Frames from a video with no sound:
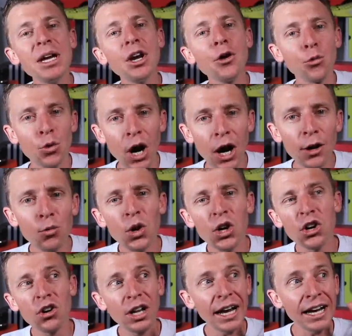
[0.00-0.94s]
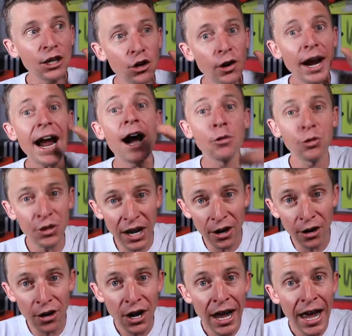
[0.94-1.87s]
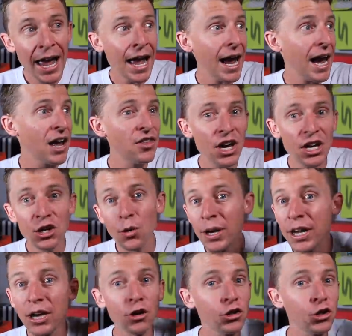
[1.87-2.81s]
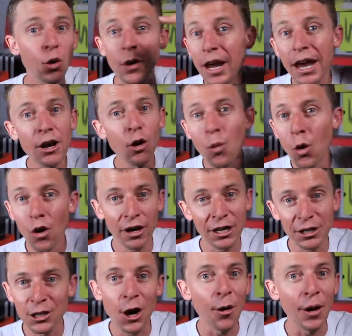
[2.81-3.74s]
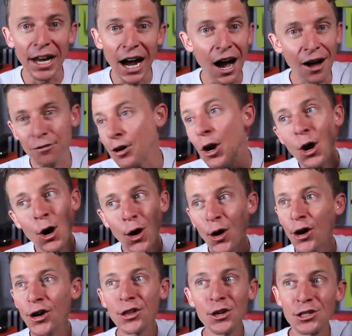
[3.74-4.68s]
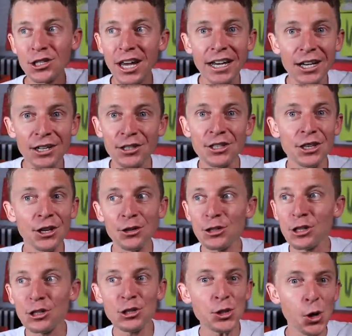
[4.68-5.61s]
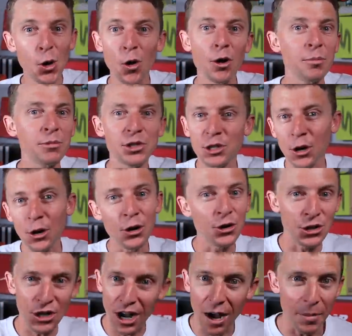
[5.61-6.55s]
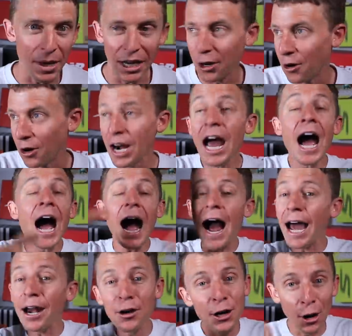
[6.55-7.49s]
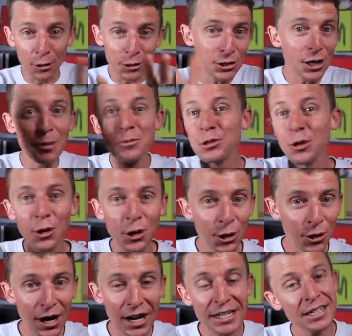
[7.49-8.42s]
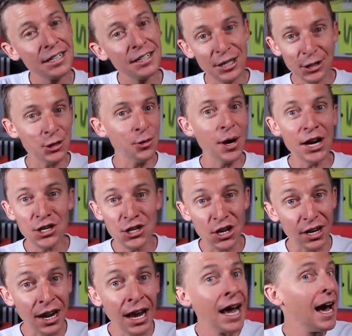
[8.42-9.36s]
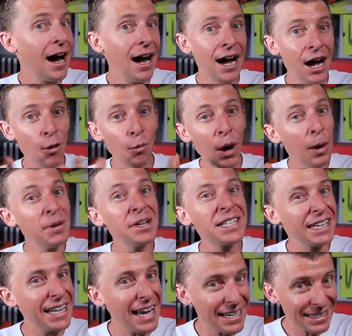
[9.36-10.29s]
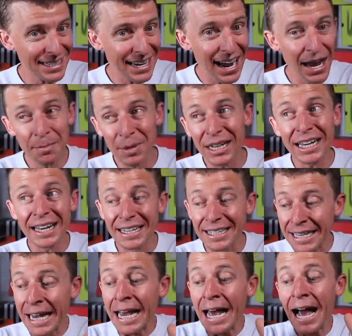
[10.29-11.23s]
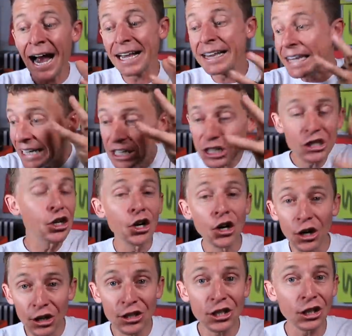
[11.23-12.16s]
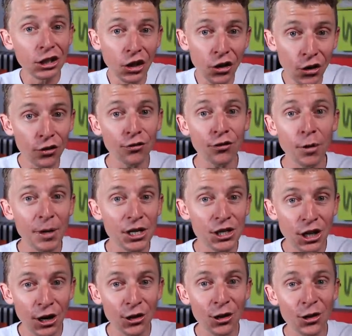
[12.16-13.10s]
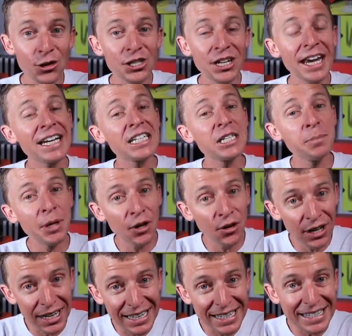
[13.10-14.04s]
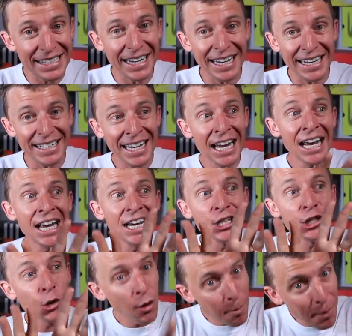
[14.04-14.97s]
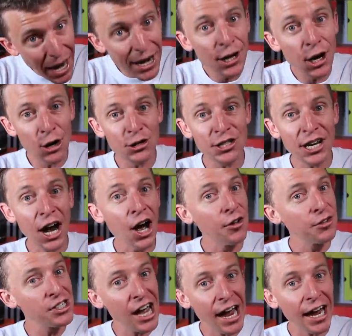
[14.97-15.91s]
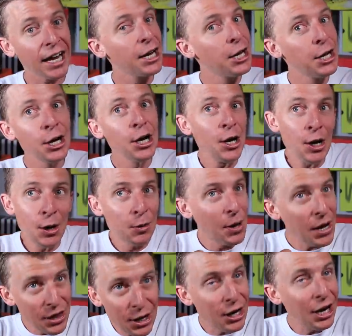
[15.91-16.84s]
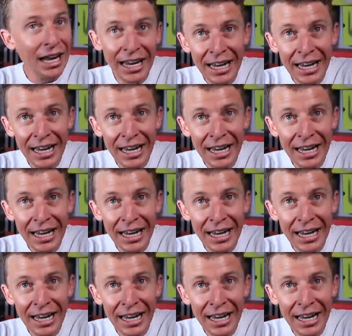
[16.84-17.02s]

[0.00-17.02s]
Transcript: mean a run where you're like, you're out there and then you hear tornado warnings going off, or there's like a there's a storm surge coming, or I don't know, some sort of crazy situation. Uh, when was the last time? Because I think it's good to learn from each other's experiences to remind ourselves, like. There,